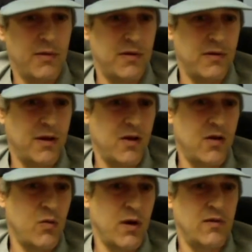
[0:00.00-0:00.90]
And, he
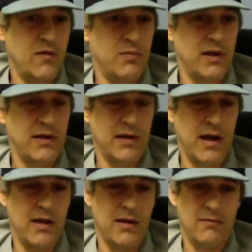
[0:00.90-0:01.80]
winds up being a
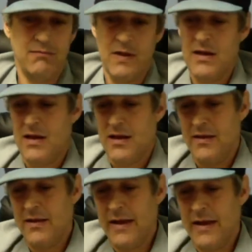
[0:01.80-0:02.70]
guy that
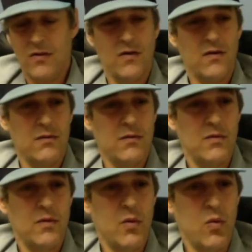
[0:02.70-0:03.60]
now doesn't
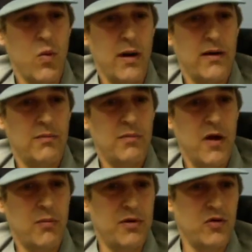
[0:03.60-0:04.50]
wind up
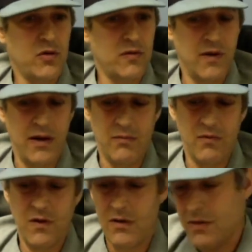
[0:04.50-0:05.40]
helping your team. So